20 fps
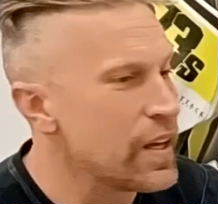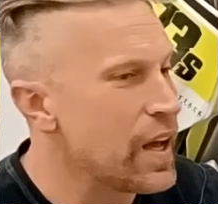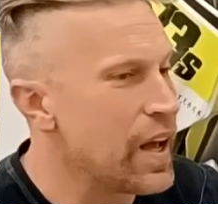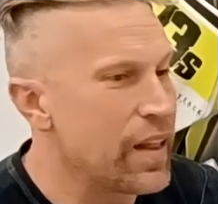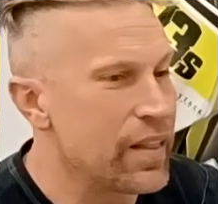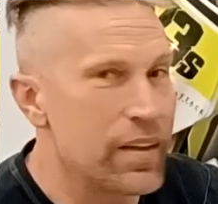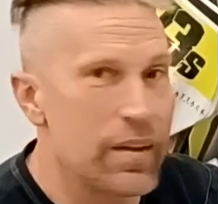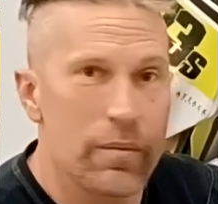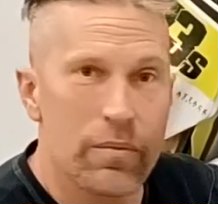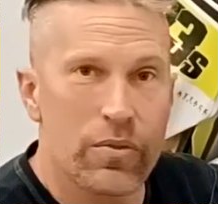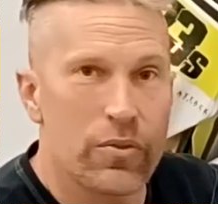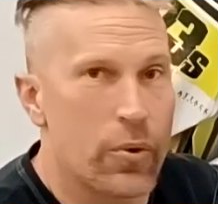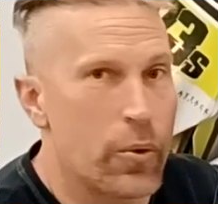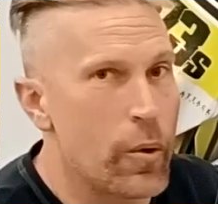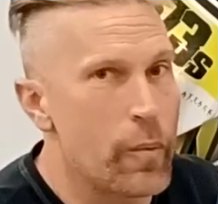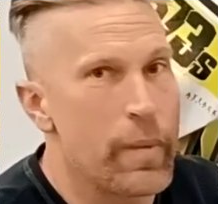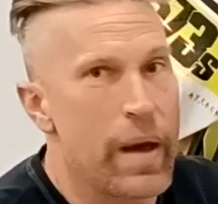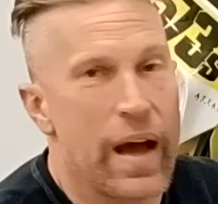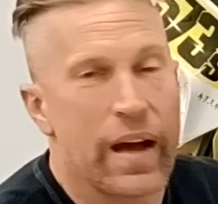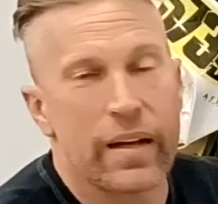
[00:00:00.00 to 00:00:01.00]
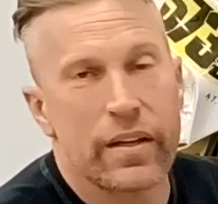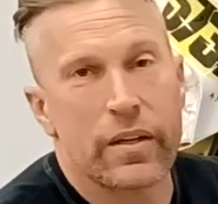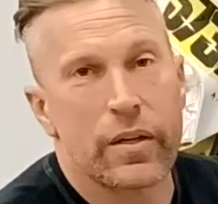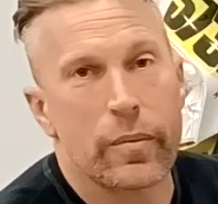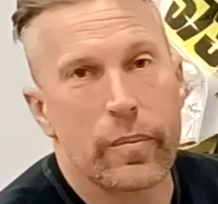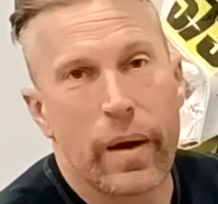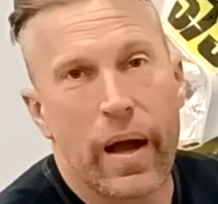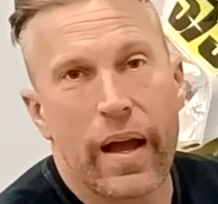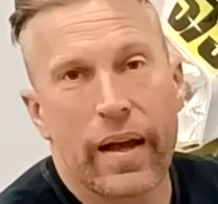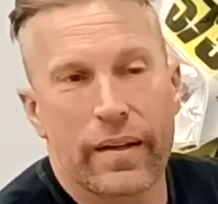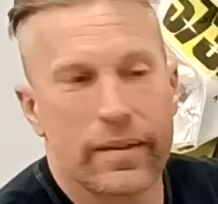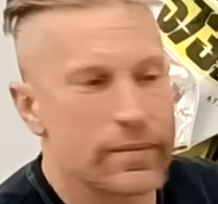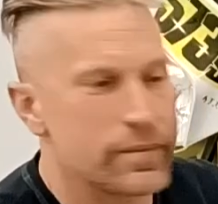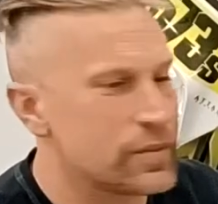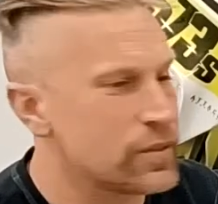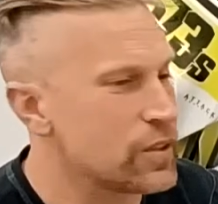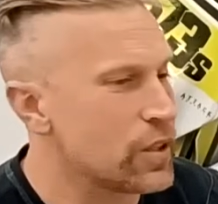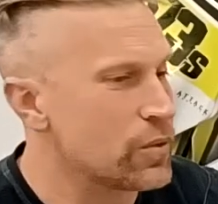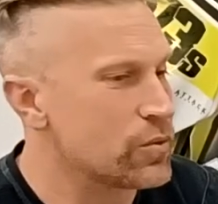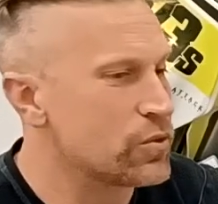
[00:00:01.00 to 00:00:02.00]
and then throw it back in your bike.
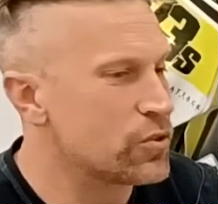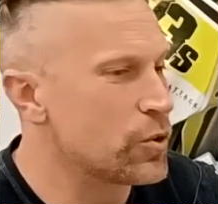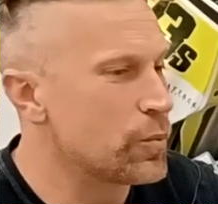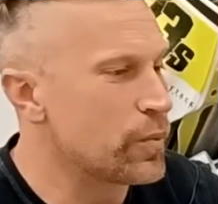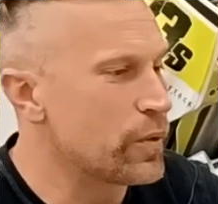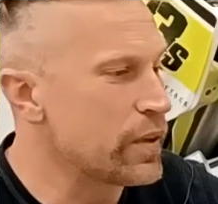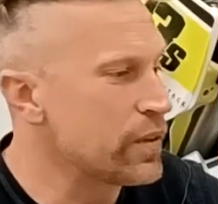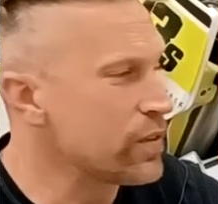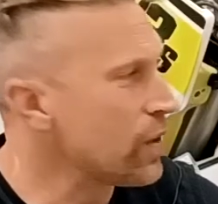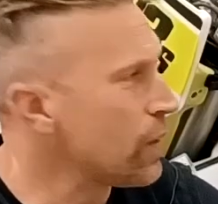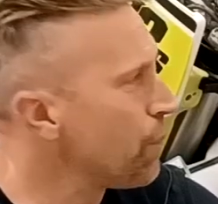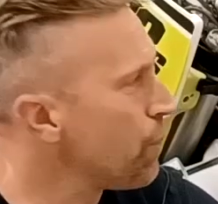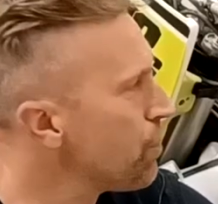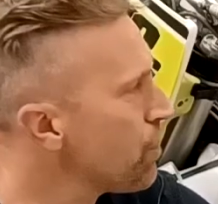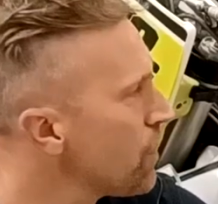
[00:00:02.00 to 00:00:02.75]
So super easy.